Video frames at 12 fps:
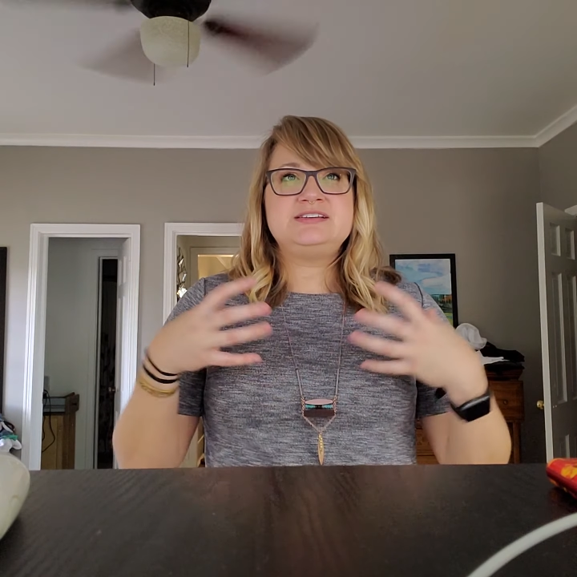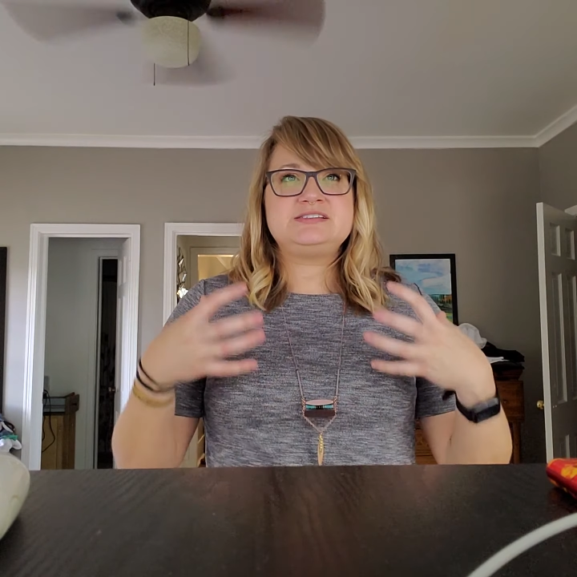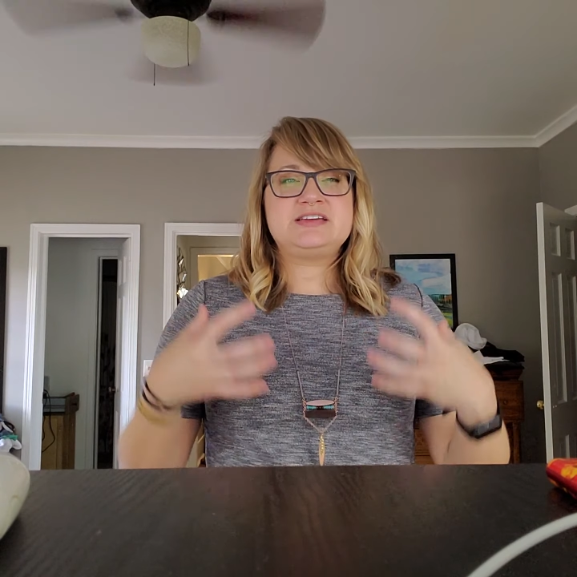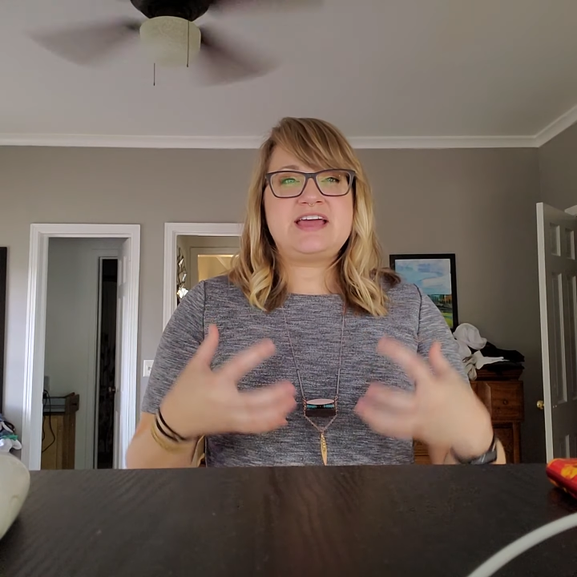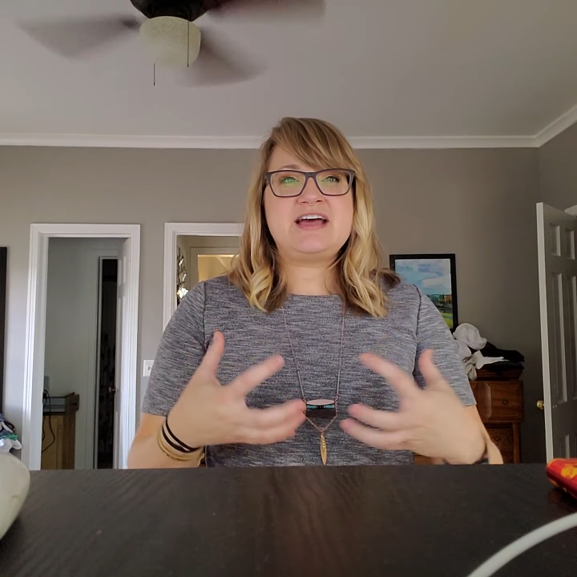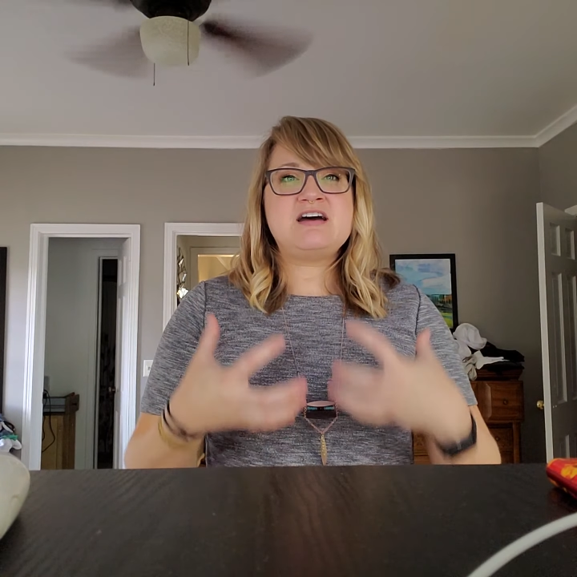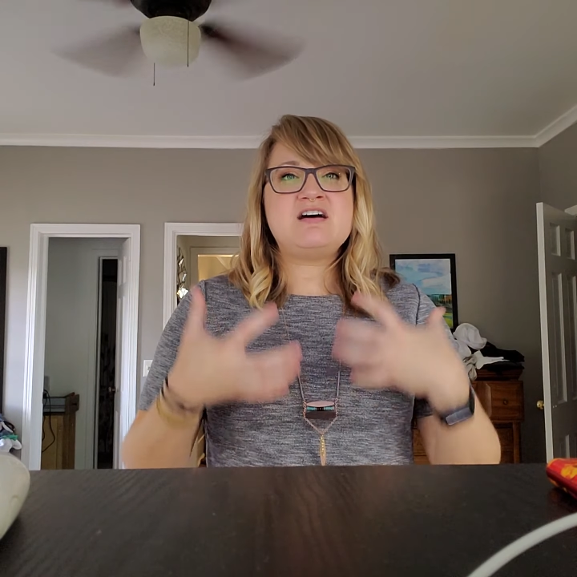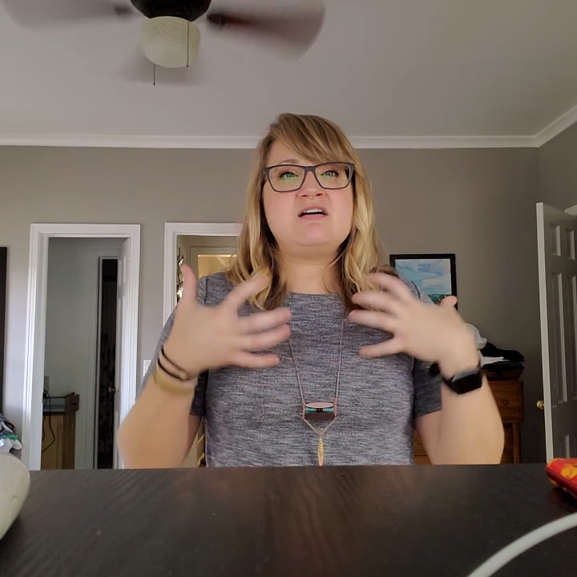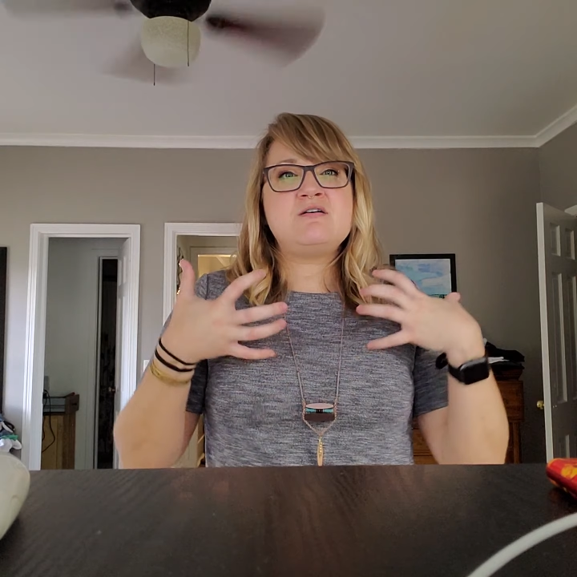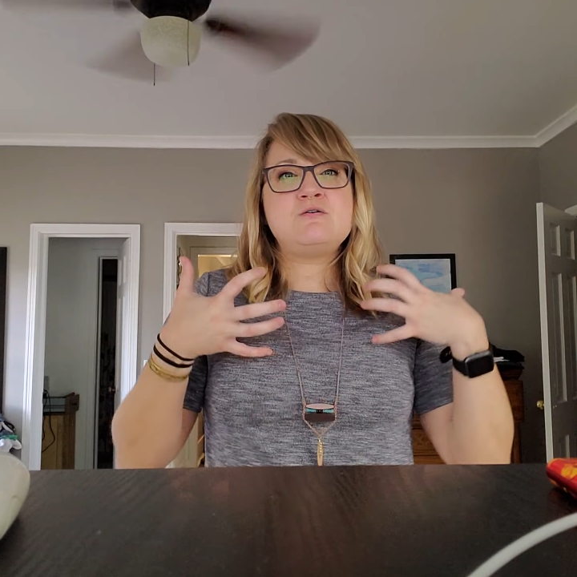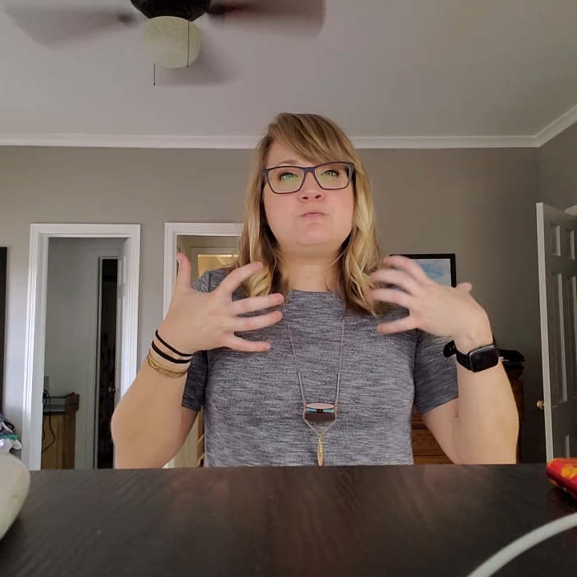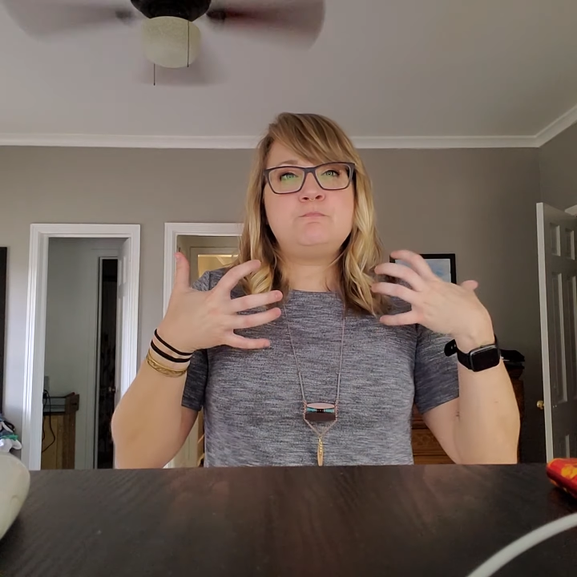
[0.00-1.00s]
like
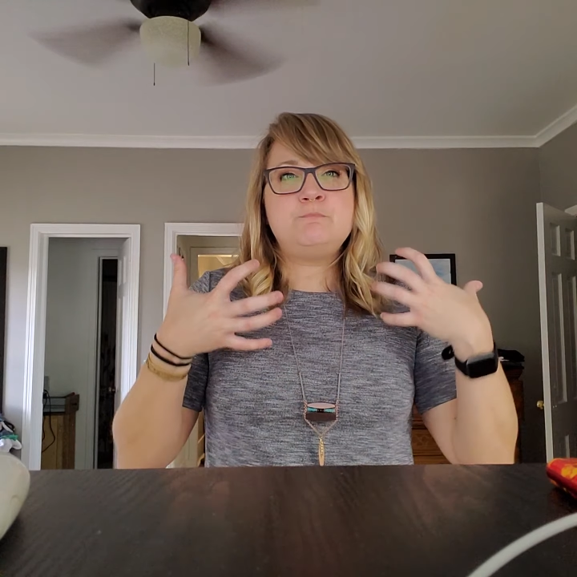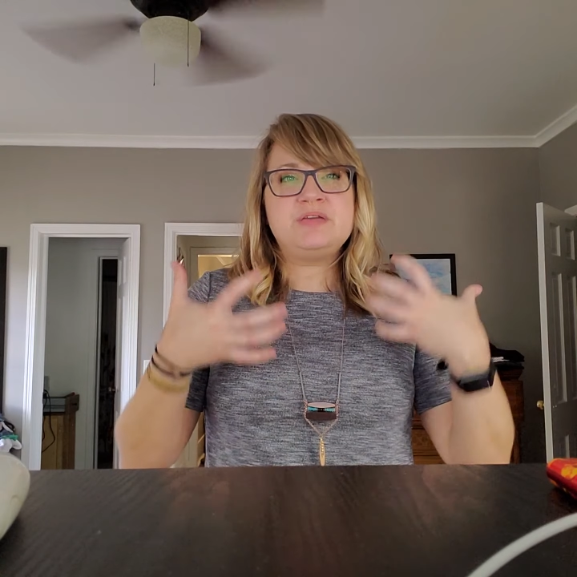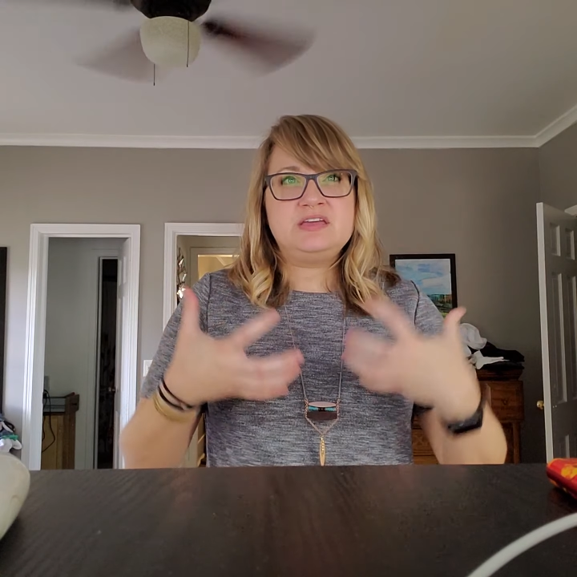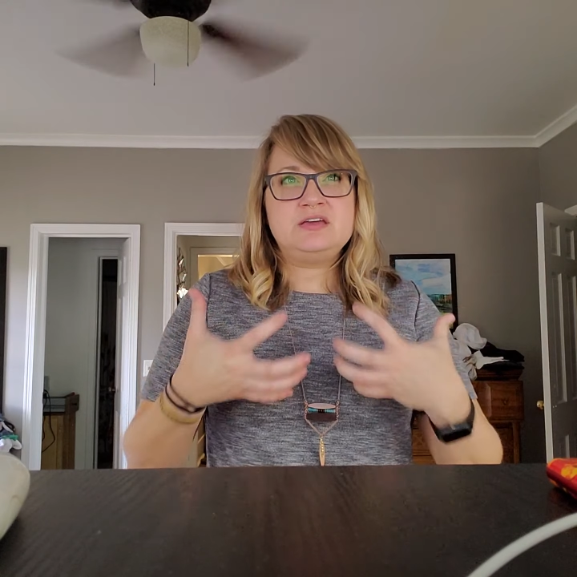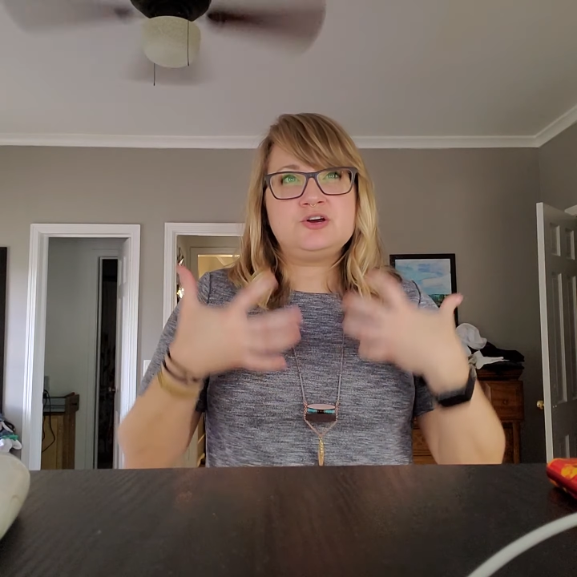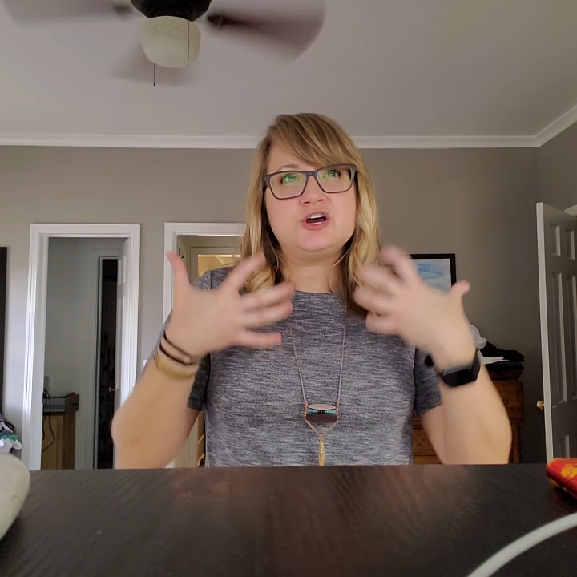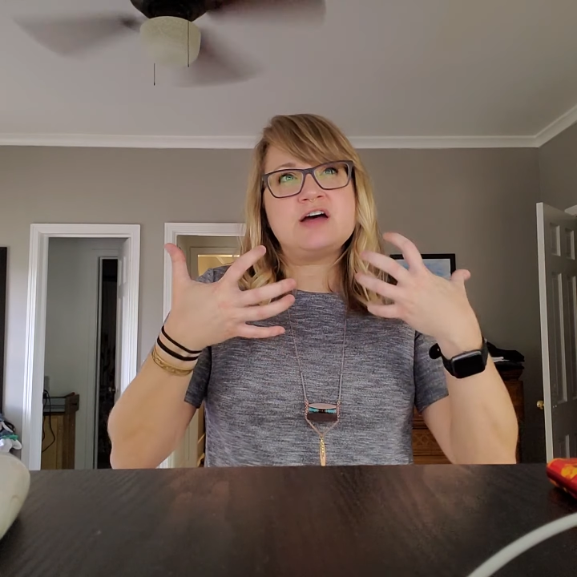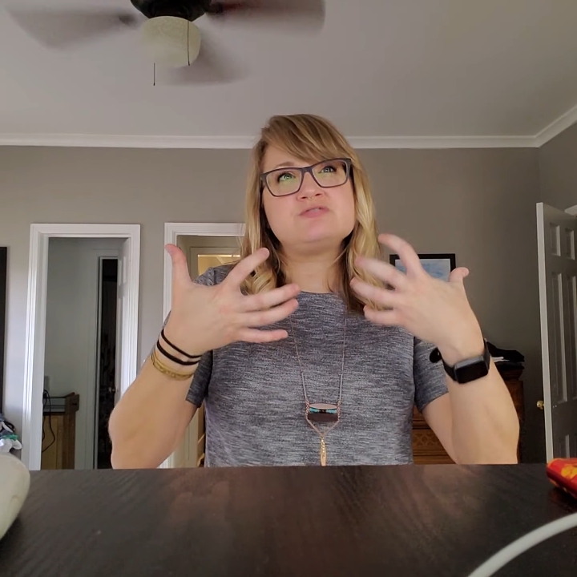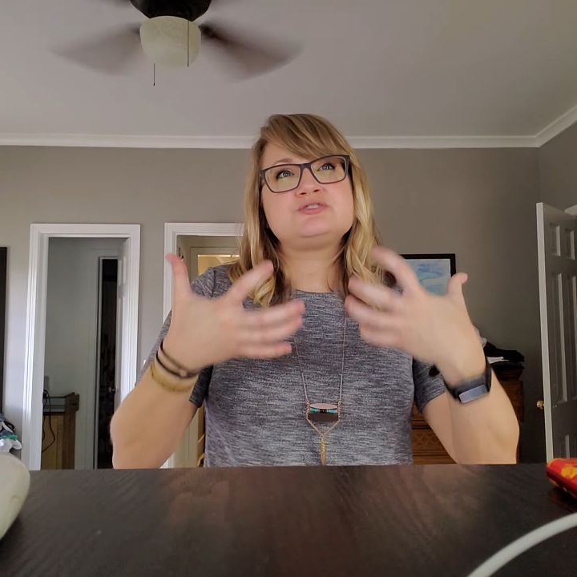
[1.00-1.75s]
how big or how